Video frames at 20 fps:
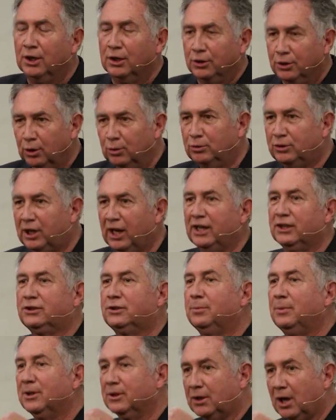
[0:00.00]
New
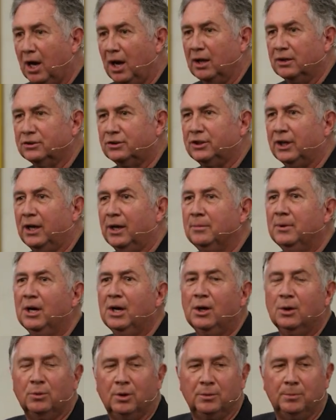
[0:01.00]
Testament concept,
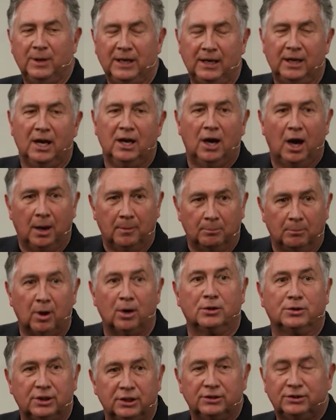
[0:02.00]
would be a
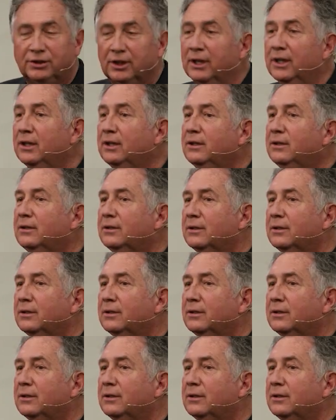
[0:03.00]
mercy seat.